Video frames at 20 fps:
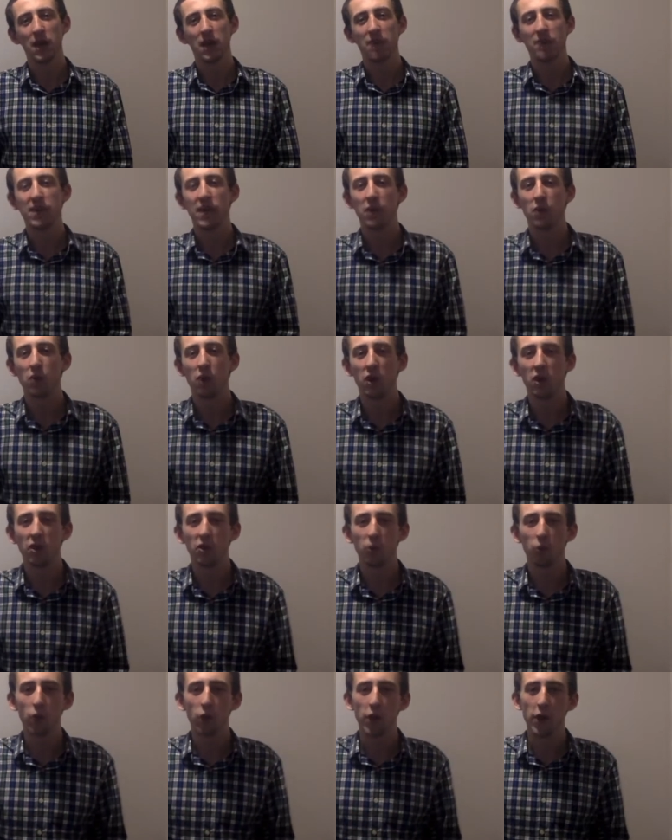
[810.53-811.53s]
if you had one of
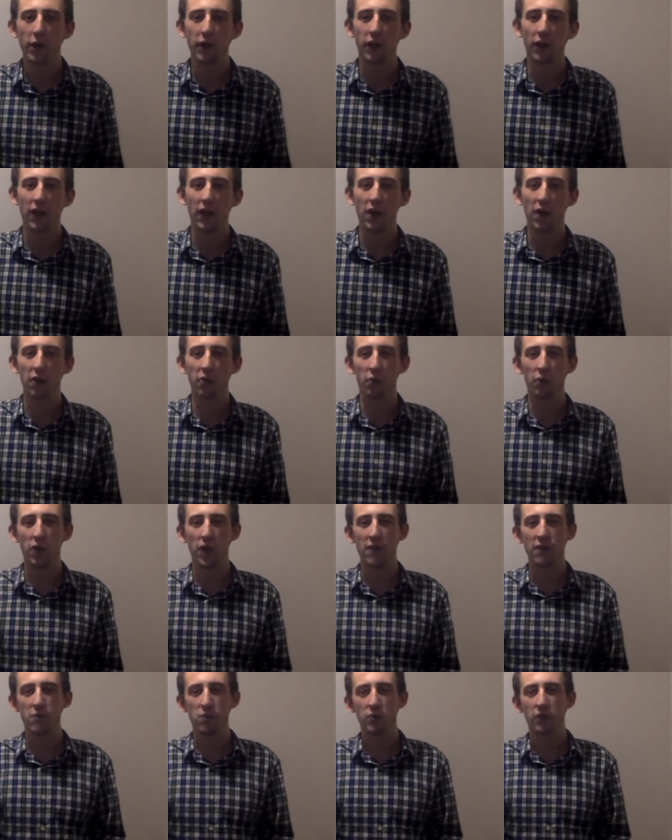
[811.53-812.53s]
those word clouds where
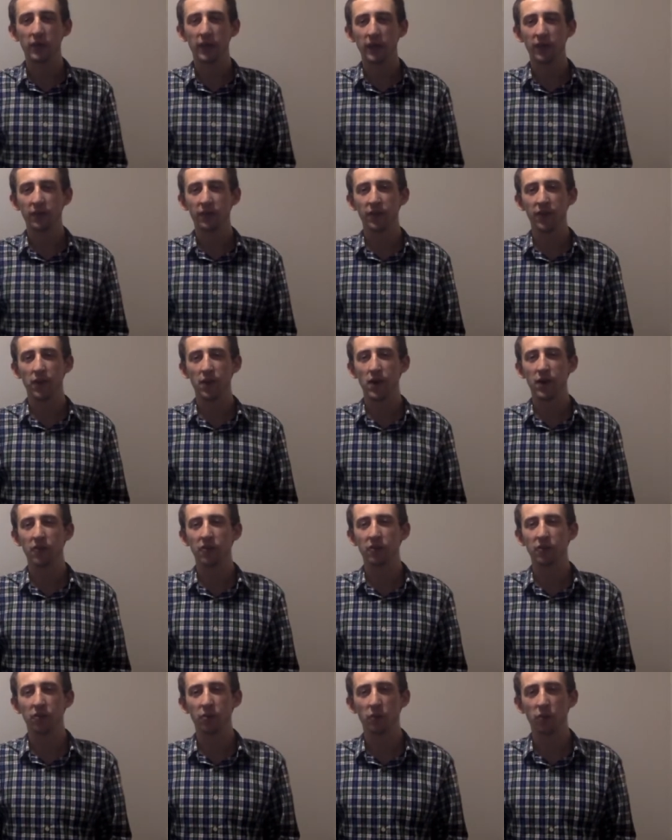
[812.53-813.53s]
everyone gives their
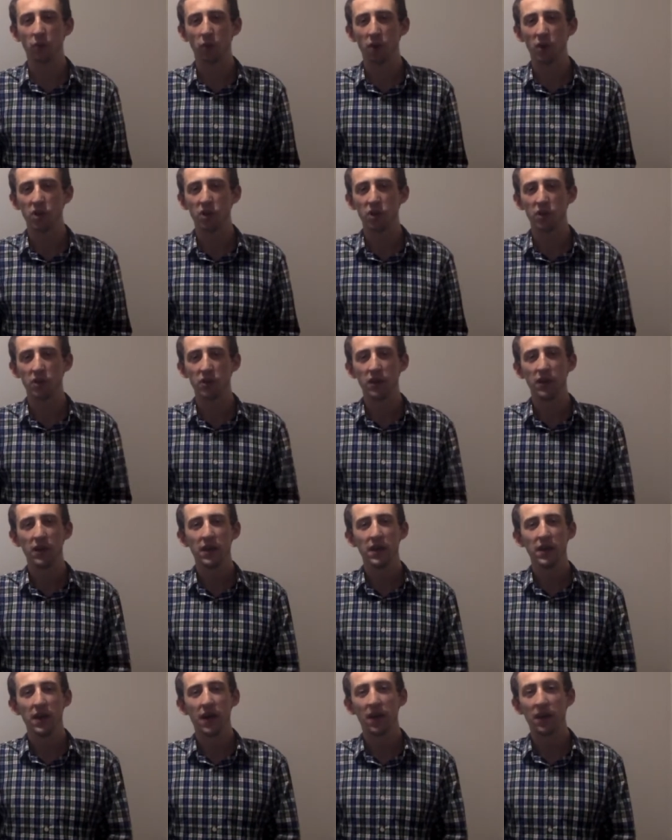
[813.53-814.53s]
answer to a question
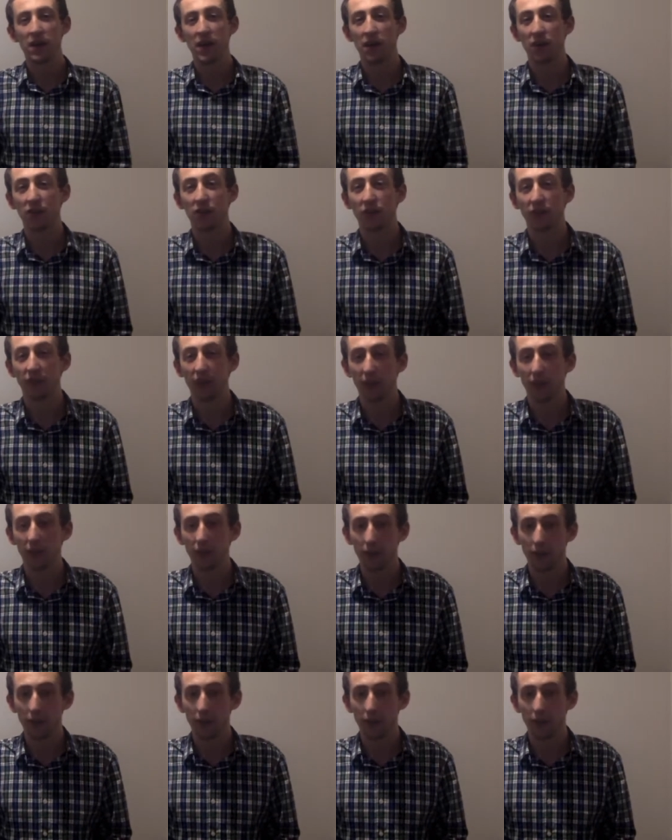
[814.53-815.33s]
and the answers get,